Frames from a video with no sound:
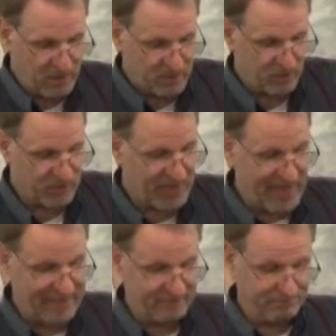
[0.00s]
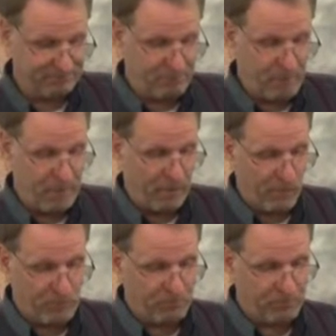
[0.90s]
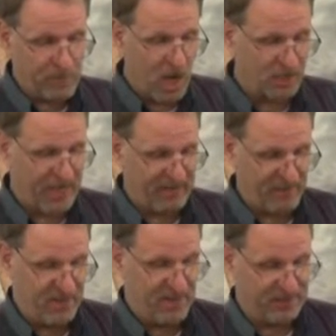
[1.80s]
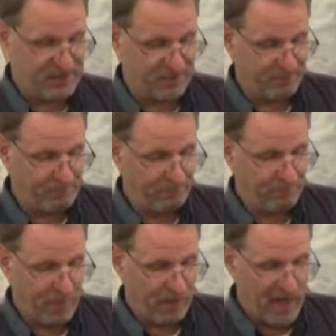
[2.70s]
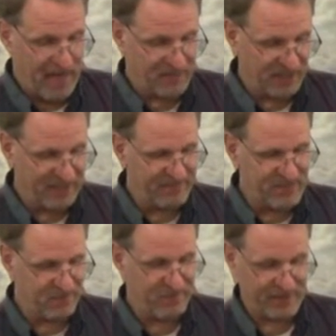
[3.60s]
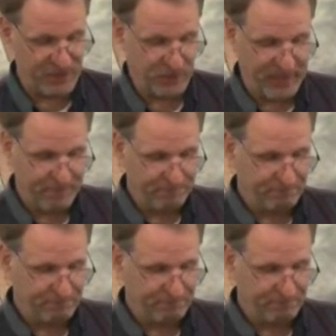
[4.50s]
So tonight, God gave me this. And to live into victory,